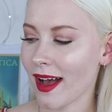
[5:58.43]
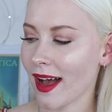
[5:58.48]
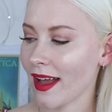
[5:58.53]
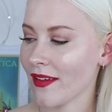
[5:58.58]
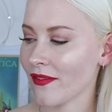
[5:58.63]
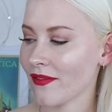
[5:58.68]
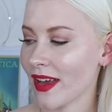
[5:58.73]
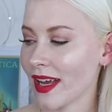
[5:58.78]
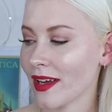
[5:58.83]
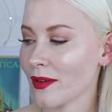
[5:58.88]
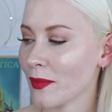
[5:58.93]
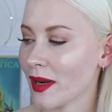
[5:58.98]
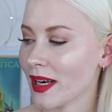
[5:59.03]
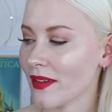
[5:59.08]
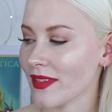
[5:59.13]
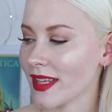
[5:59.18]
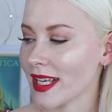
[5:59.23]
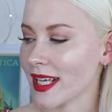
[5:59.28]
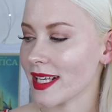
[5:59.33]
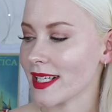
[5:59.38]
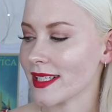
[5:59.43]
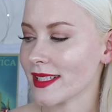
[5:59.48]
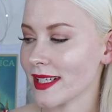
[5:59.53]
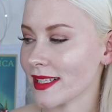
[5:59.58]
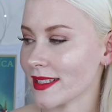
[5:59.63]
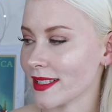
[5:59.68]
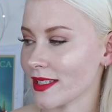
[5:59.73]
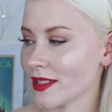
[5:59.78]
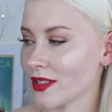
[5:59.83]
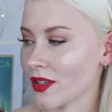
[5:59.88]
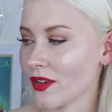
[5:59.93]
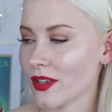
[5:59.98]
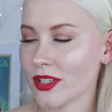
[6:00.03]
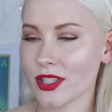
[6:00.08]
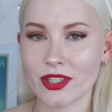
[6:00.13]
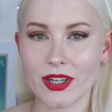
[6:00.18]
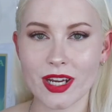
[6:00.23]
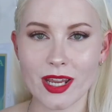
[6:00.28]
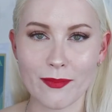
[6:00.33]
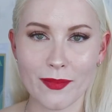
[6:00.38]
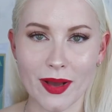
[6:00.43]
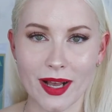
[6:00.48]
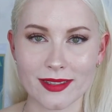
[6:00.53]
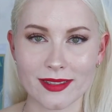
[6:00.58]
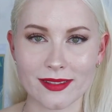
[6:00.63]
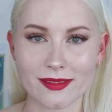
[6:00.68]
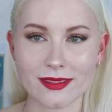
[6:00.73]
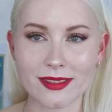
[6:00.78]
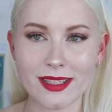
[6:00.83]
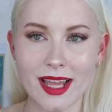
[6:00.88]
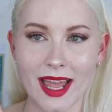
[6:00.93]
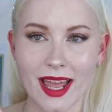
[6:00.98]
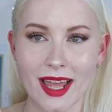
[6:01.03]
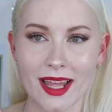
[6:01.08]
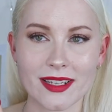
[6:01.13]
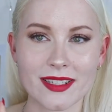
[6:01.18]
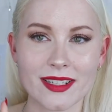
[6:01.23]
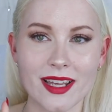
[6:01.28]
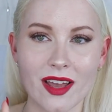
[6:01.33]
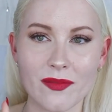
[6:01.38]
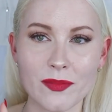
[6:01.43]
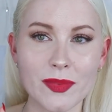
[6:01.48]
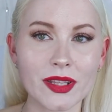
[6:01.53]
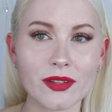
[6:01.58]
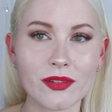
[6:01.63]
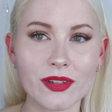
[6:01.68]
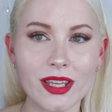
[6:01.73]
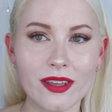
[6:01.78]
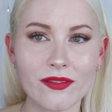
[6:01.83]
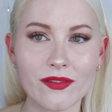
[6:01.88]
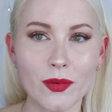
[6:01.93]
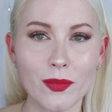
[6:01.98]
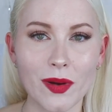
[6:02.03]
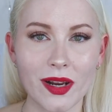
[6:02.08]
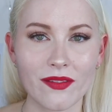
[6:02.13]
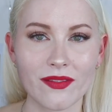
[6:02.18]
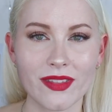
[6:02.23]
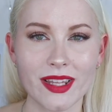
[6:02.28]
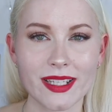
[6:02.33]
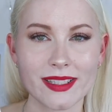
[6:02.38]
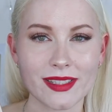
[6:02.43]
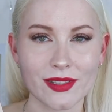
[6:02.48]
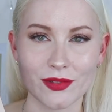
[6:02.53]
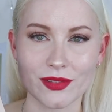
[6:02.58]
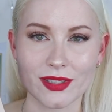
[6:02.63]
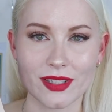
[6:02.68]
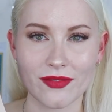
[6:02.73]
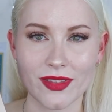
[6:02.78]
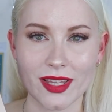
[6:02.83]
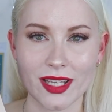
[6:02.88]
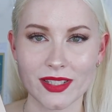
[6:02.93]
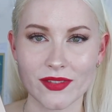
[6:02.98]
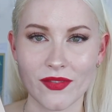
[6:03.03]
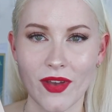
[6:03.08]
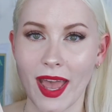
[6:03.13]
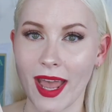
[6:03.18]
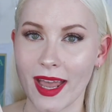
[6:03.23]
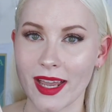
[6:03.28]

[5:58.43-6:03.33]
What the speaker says: I found one of these. It's a dog treat puzzle, and I've been looking for one of these sorts of things for